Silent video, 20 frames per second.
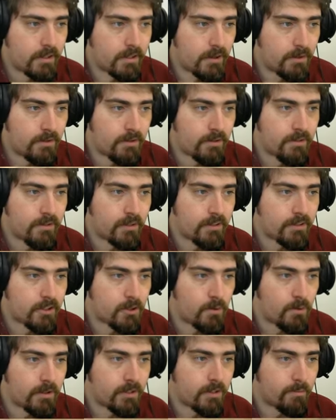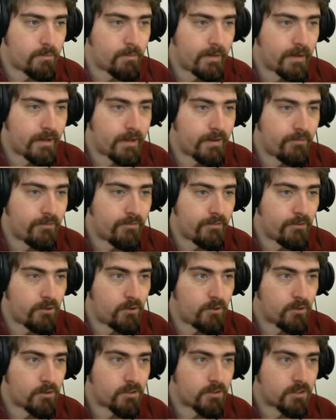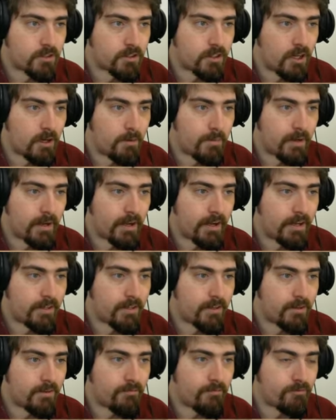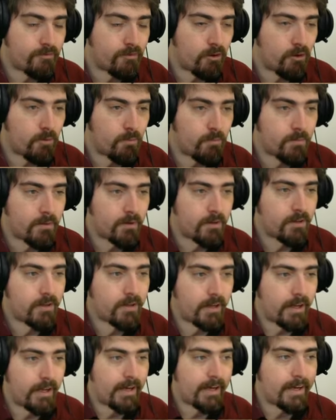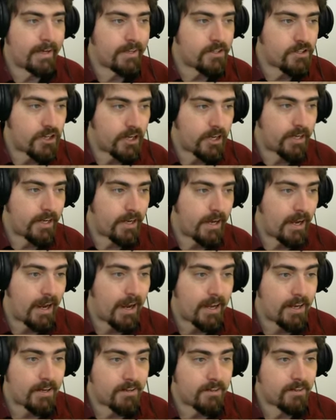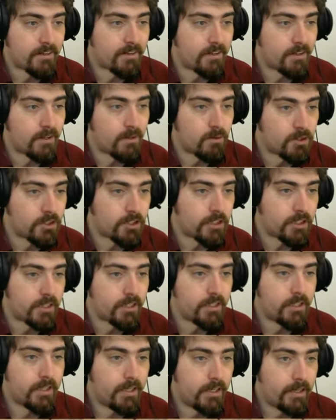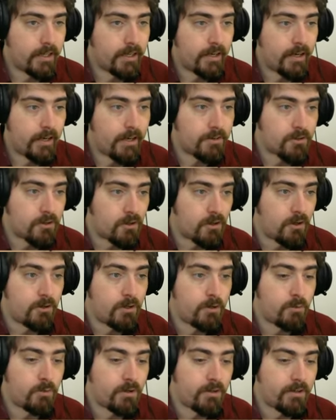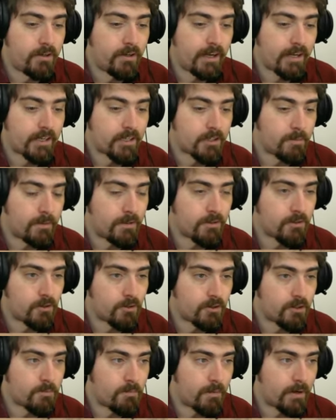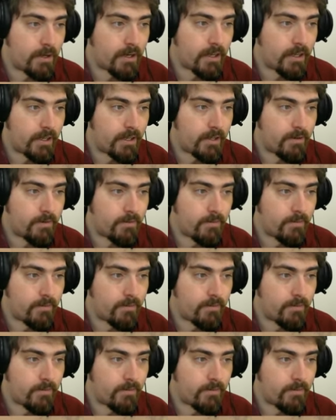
Now this is actually quite a big force coming in from A J and Yojih. It's got only one X P, it's got this monkey,